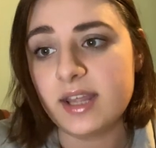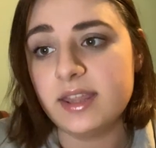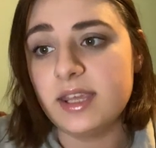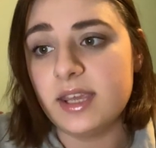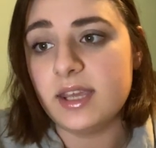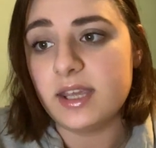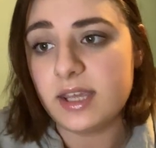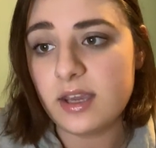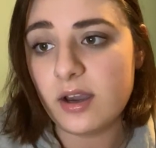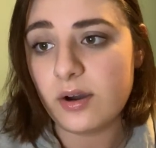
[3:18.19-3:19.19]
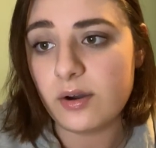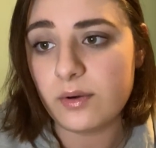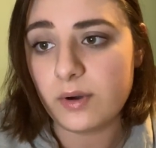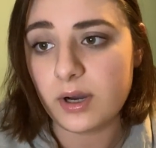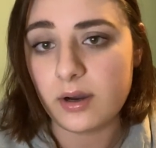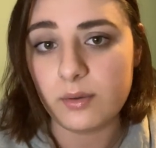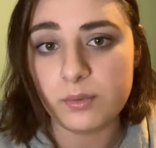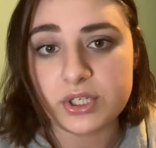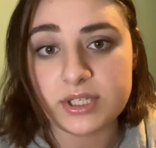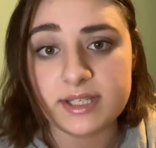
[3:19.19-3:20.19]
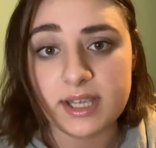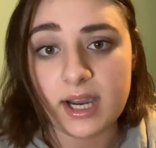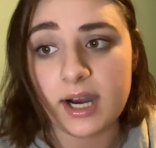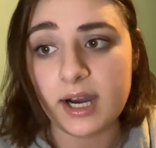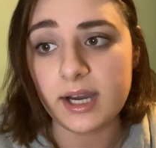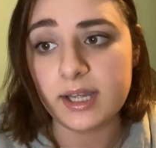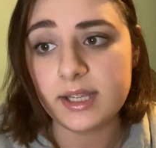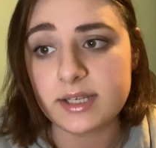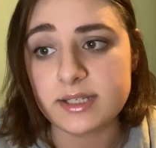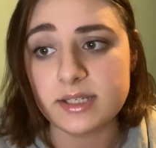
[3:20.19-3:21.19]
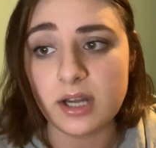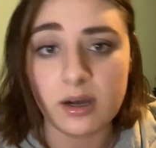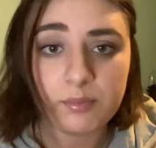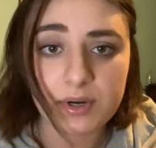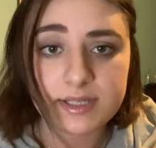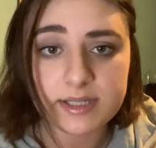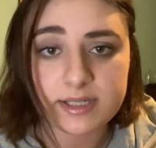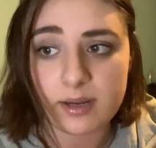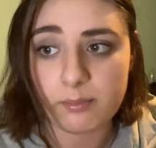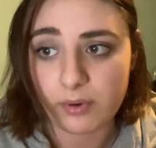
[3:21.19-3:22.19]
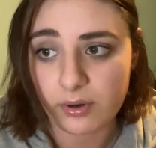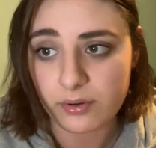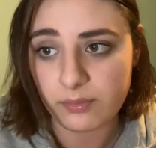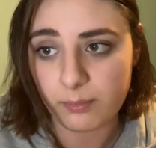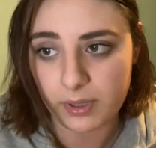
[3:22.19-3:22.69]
The ego, which is the I, is not present at birth,